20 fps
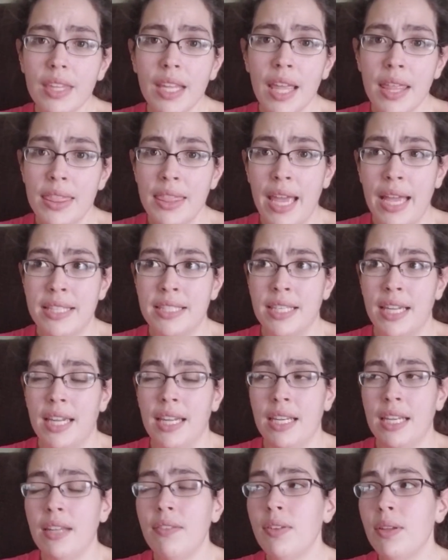that's it.
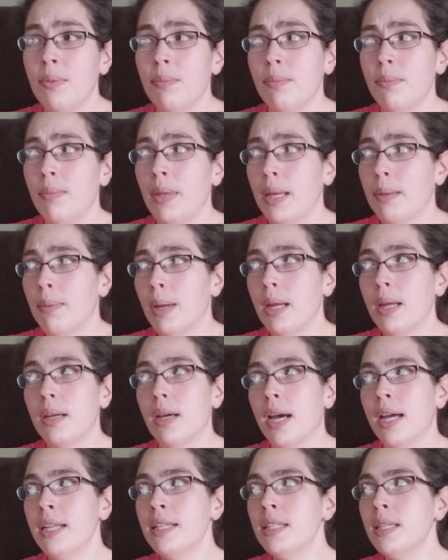And even, like,
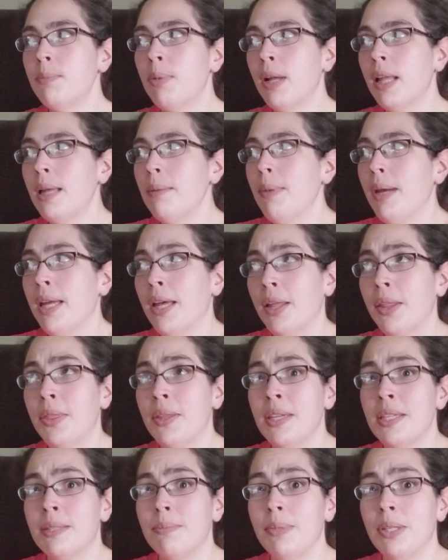honestly, probably my
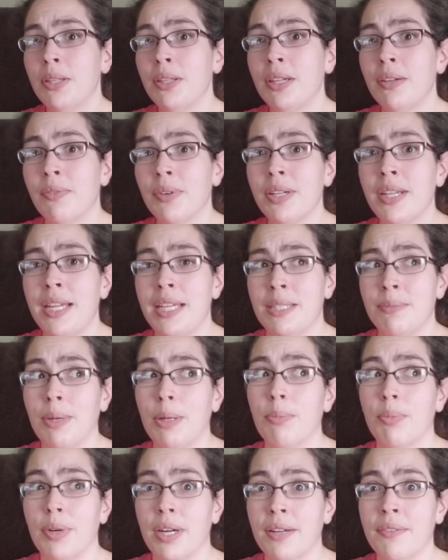healthiest meal every day is my
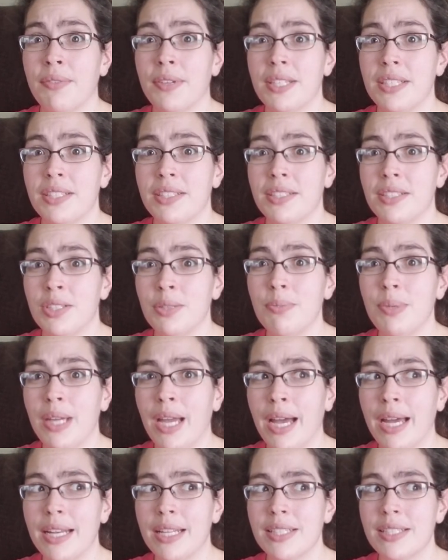breakfast, to be
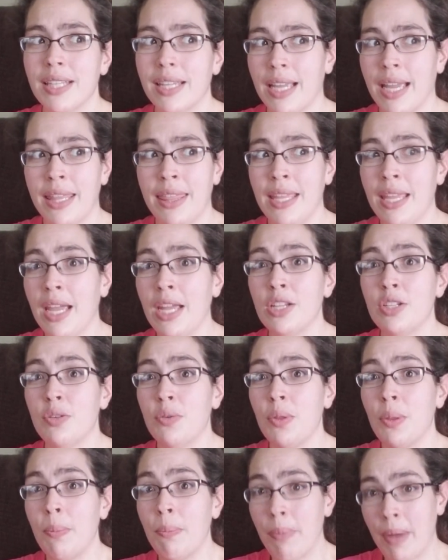honest. Like, I think I do
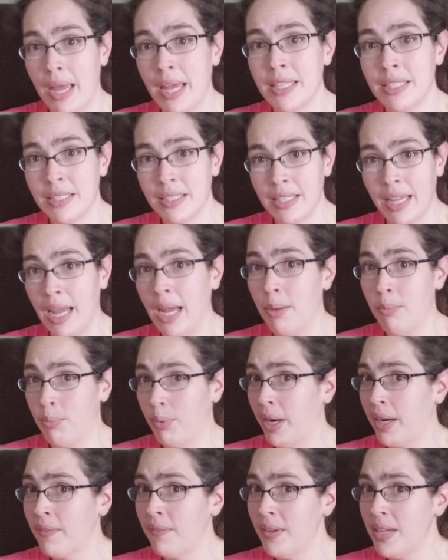the best at
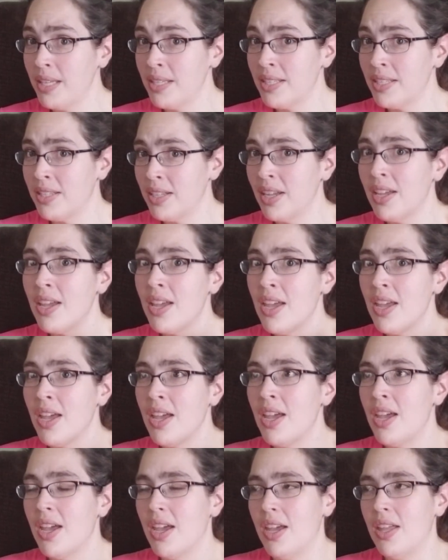breakfast,
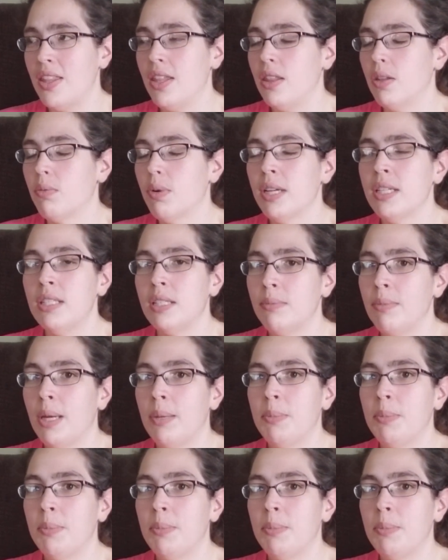and then the rest of my